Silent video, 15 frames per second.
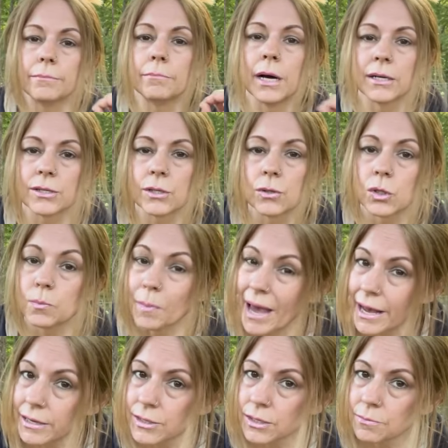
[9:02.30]
muscle
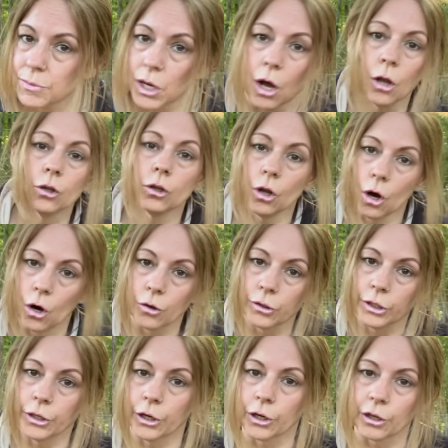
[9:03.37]
spasms along the
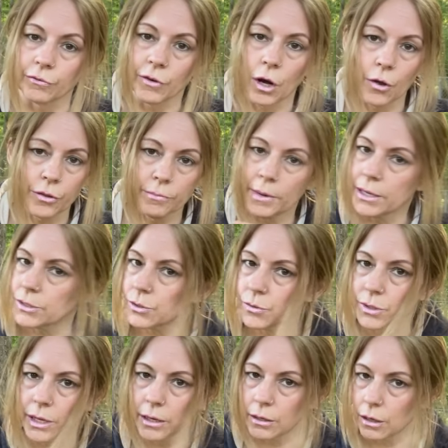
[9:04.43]
nerve, all the muscles
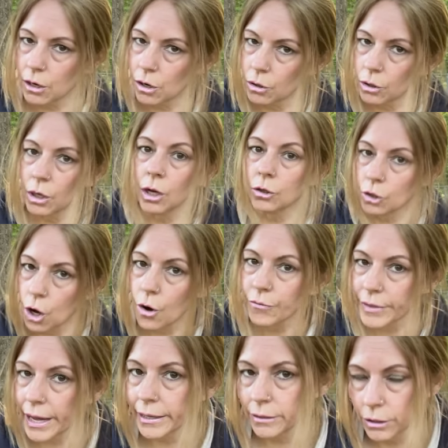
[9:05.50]
that are along
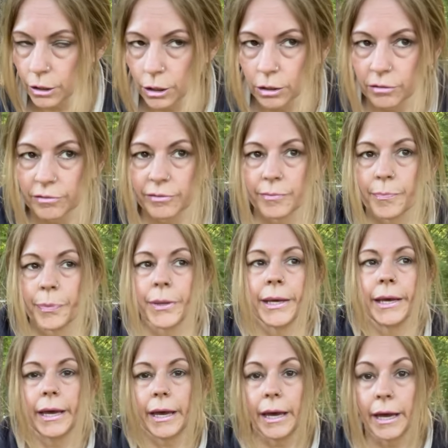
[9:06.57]
that nerve.
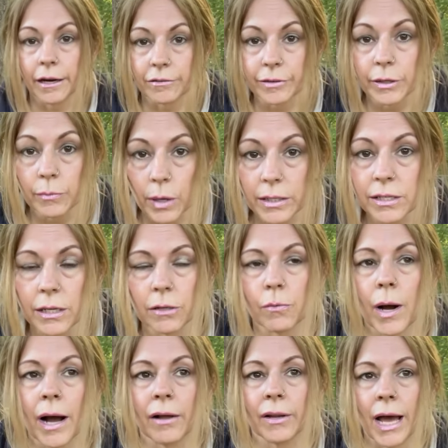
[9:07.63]
Every once in a
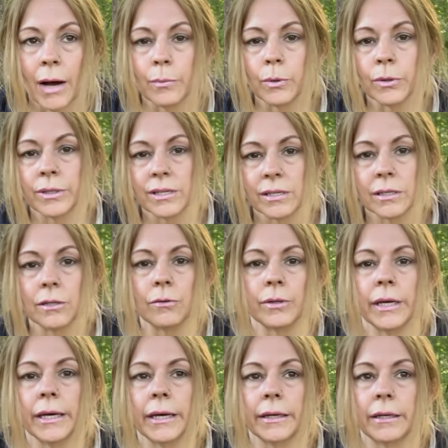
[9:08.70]
while, I will still
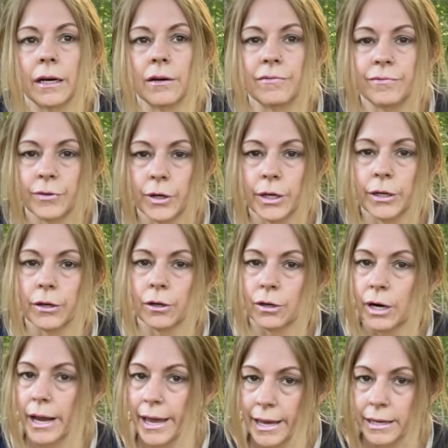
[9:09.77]
get a foot or
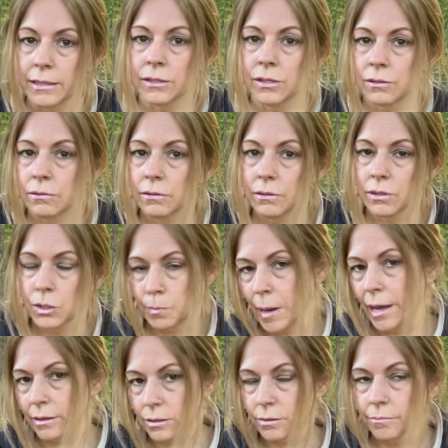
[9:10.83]
a hand
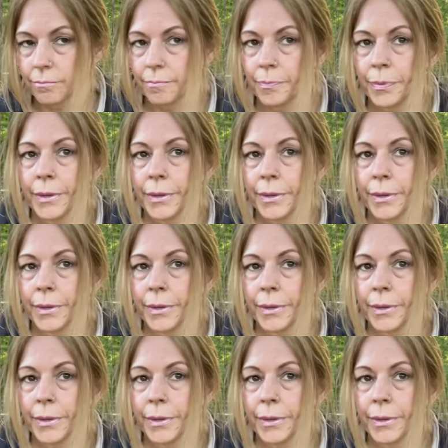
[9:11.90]
spasm.